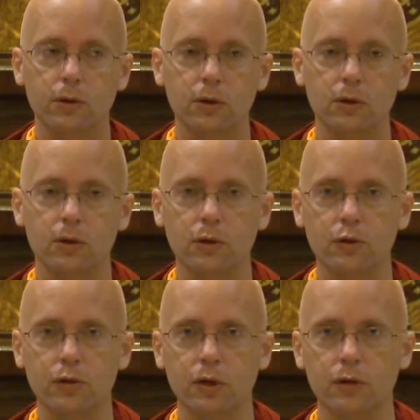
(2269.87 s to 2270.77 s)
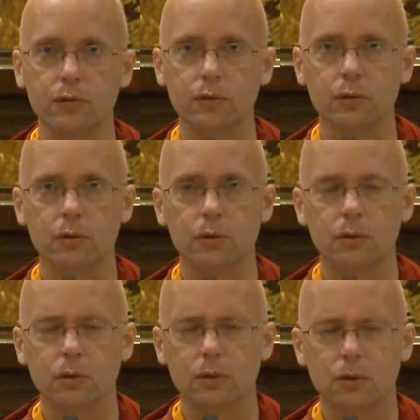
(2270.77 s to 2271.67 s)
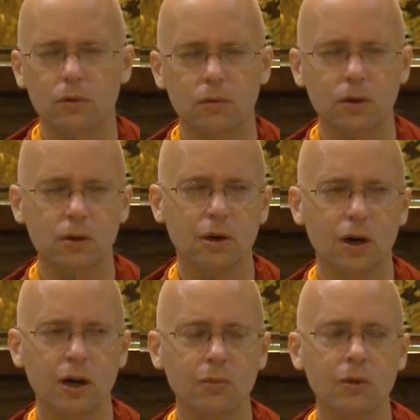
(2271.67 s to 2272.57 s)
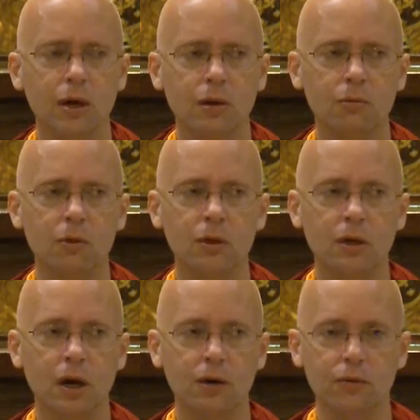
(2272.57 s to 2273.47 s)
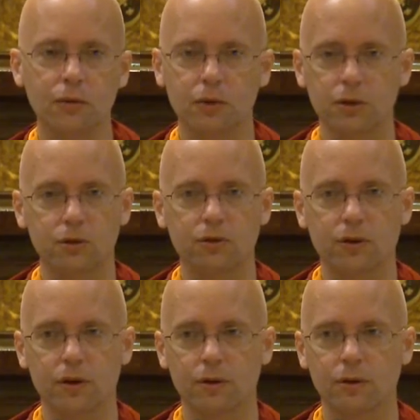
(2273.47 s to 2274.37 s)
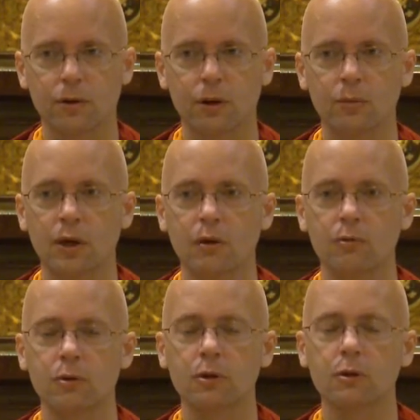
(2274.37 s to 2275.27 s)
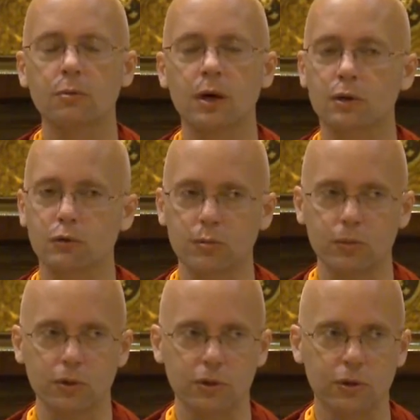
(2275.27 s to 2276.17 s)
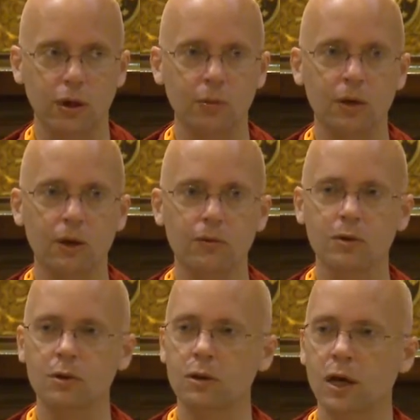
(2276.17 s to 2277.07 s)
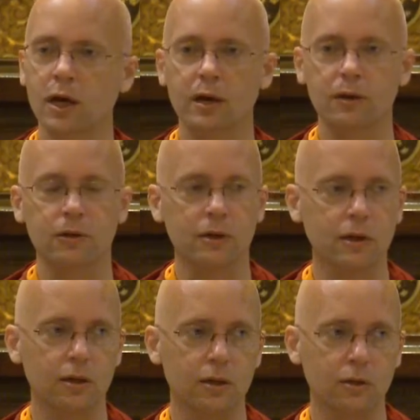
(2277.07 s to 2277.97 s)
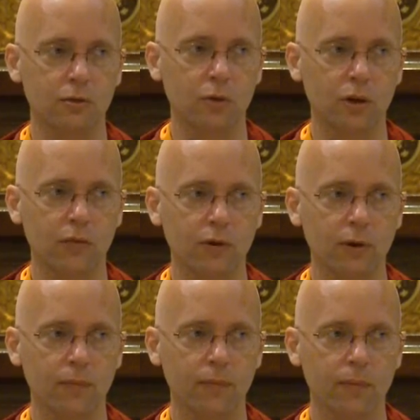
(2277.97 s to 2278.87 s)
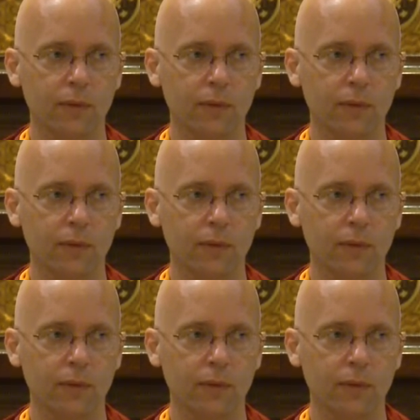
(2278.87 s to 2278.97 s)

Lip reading: You think to yourself, well, you know, I'm not really Avalokiteshvara, or I'm not really the medicine Buddha, or I'm not really that deity or whatever.